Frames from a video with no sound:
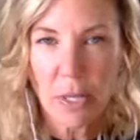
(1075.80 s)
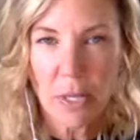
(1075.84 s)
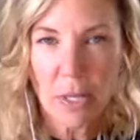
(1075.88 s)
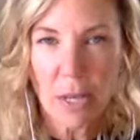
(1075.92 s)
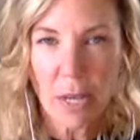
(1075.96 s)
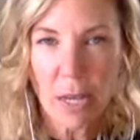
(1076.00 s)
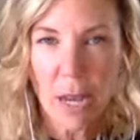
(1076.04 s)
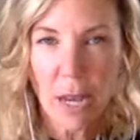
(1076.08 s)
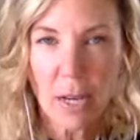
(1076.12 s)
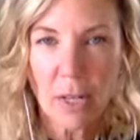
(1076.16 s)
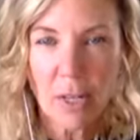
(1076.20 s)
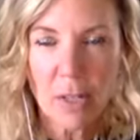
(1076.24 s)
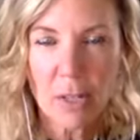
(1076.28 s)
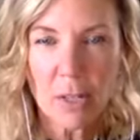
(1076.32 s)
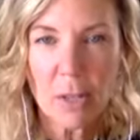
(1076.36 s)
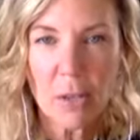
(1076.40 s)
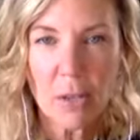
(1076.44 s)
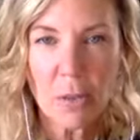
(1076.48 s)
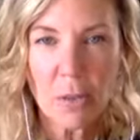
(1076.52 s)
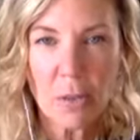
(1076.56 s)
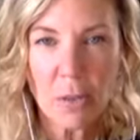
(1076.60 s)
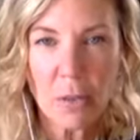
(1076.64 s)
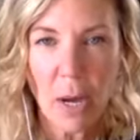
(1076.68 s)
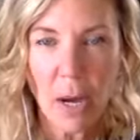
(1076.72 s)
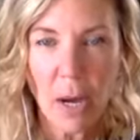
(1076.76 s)
How do
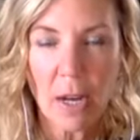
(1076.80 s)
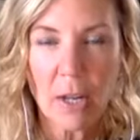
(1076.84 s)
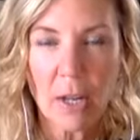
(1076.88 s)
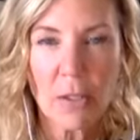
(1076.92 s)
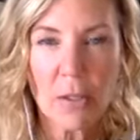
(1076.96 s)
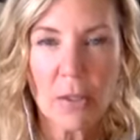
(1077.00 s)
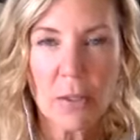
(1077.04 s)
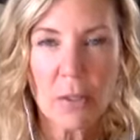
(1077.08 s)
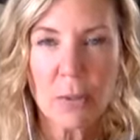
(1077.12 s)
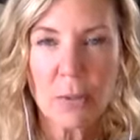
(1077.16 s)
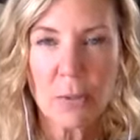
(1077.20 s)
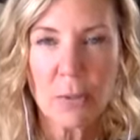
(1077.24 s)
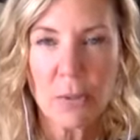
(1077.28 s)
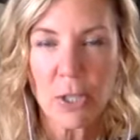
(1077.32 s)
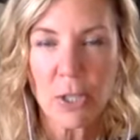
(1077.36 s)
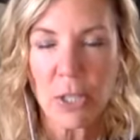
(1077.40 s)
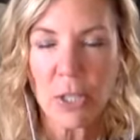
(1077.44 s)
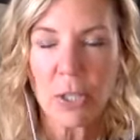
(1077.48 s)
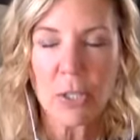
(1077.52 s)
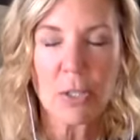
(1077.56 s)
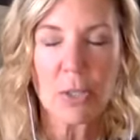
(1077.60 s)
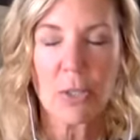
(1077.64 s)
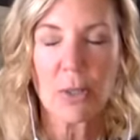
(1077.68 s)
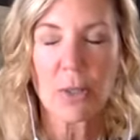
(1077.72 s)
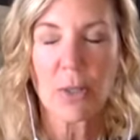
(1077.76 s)
you
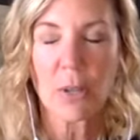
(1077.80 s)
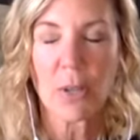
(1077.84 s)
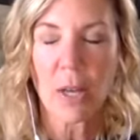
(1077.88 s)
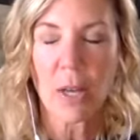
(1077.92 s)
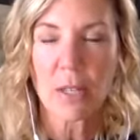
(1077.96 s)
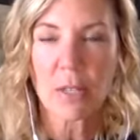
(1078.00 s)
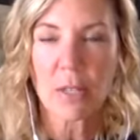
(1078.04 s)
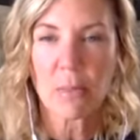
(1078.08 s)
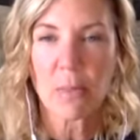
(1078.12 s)
change your thoughts